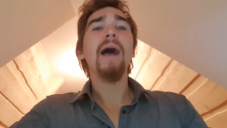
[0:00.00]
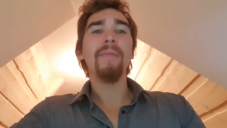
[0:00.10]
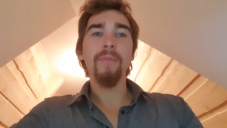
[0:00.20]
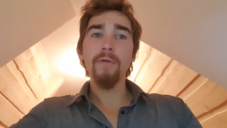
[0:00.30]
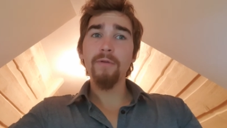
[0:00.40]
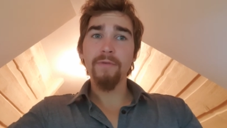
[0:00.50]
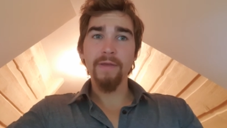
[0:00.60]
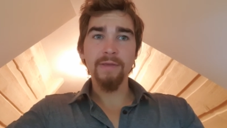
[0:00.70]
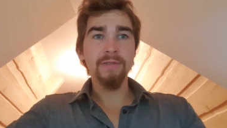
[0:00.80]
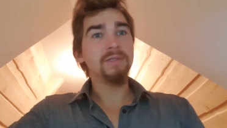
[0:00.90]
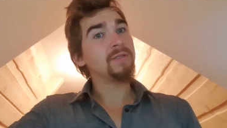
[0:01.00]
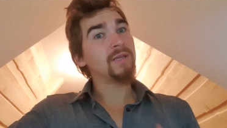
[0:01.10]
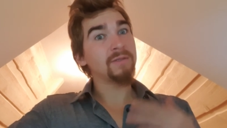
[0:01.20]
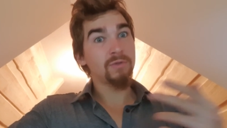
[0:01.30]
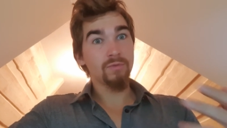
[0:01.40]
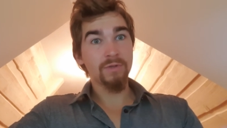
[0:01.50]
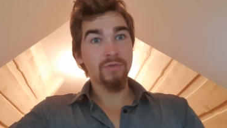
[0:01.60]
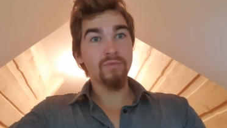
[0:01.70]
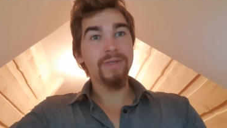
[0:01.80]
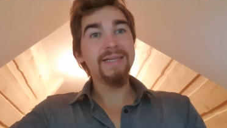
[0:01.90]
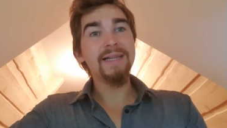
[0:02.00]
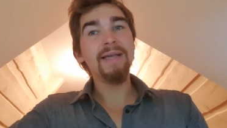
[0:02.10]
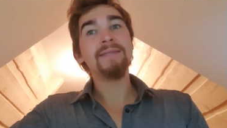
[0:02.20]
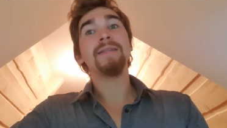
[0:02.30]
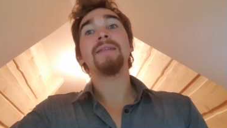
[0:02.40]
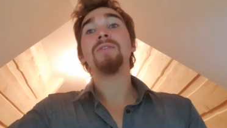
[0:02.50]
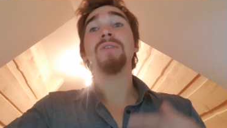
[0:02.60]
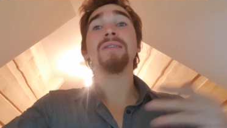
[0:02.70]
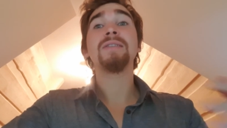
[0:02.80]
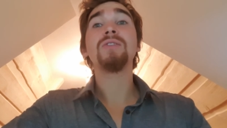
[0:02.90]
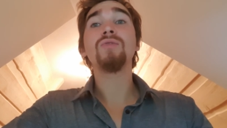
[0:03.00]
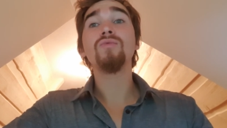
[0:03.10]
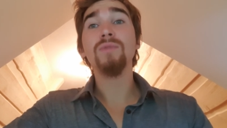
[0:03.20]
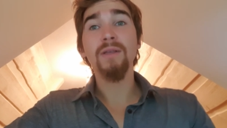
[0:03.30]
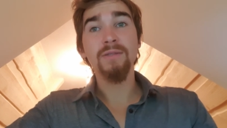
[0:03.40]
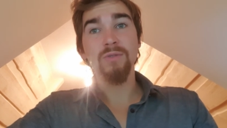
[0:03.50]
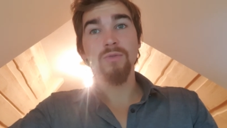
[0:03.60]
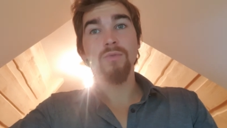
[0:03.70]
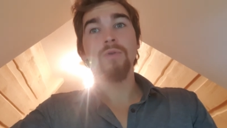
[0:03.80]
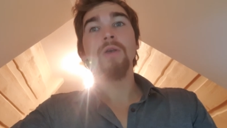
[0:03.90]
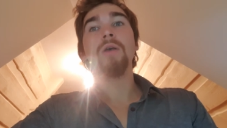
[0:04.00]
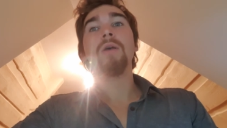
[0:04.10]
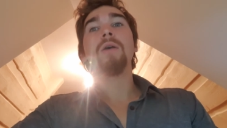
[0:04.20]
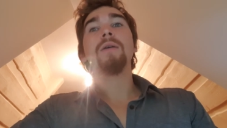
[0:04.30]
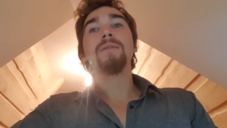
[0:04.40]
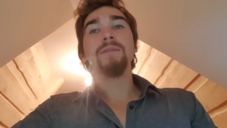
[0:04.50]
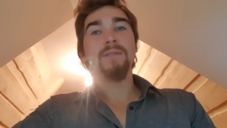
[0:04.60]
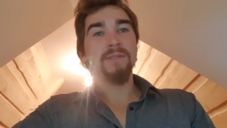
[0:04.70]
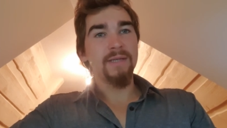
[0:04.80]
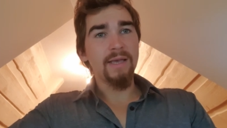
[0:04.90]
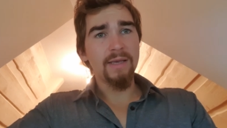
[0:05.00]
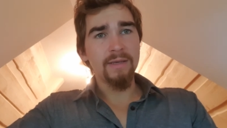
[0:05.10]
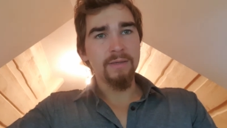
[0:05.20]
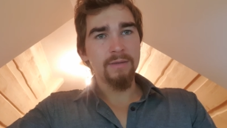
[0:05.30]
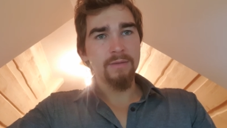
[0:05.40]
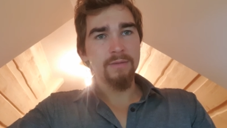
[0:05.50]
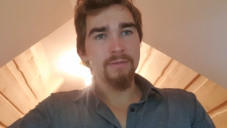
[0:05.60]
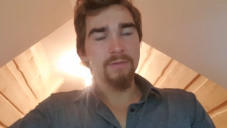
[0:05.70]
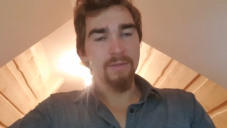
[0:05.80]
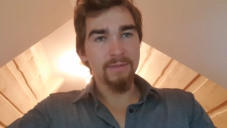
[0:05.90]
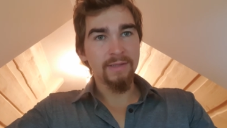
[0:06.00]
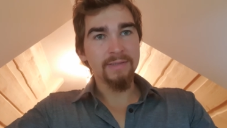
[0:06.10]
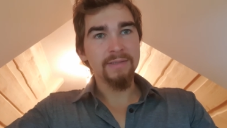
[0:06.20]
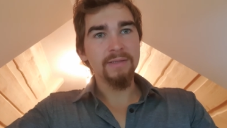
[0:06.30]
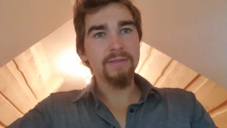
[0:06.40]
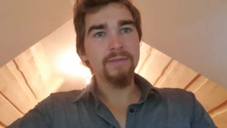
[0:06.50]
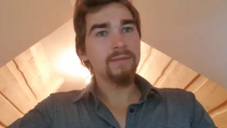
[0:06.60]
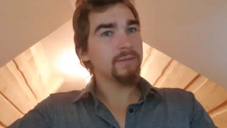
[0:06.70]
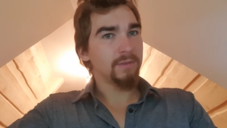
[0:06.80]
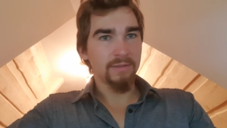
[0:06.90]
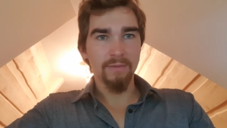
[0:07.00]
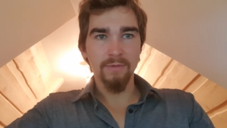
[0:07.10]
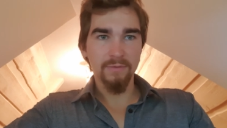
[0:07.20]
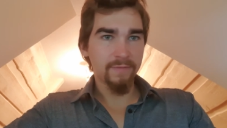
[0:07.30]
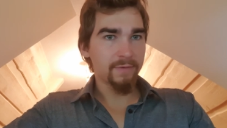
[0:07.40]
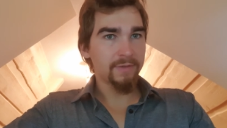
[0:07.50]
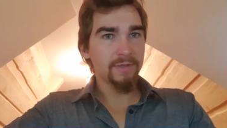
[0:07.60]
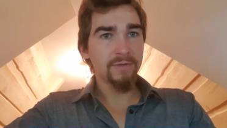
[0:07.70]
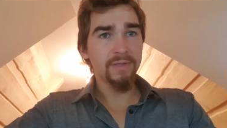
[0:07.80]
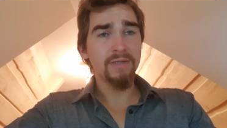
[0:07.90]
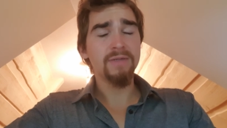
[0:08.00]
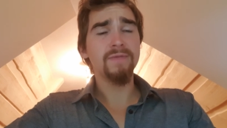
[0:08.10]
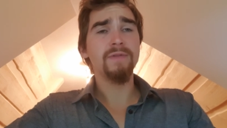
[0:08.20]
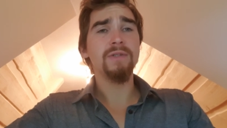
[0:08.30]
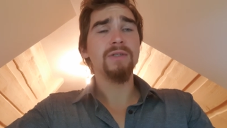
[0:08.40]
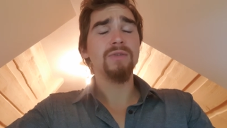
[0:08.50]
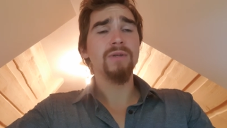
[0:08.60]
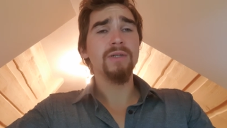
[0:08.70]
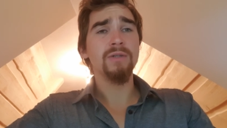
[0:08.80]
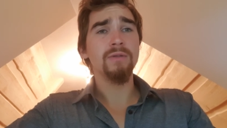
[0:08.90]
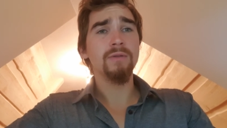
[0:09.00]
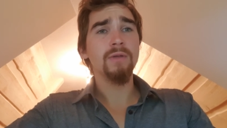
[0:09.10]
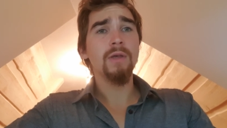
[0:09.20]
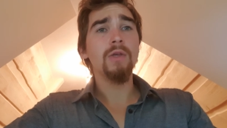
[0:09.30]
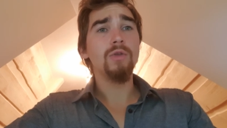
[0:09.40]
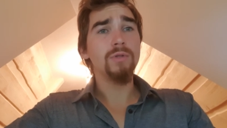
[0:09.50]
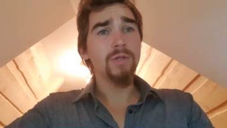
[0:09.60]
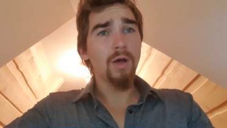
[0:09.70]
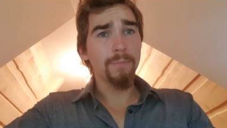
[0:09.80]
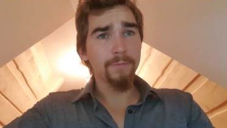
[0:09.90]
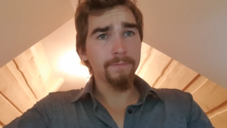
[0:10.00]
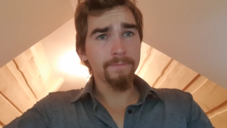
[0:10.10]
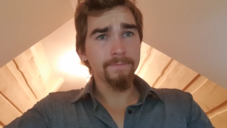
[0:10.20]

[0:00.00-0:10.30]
Another thing is as soon as you realize it, and as soon as you say that it exists, the same goes for the stressful situation. You stop.